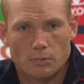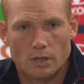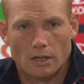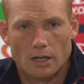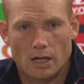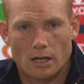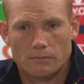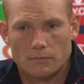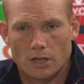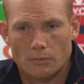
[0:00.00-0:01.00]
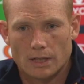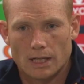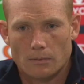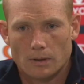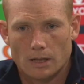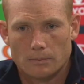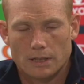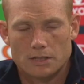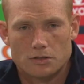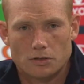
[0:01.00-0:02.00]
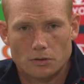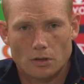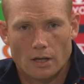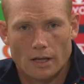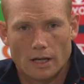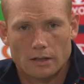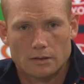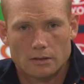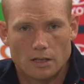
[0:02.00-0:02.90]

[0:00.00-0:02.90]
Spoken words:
But, you know, when you're coming up against two like that,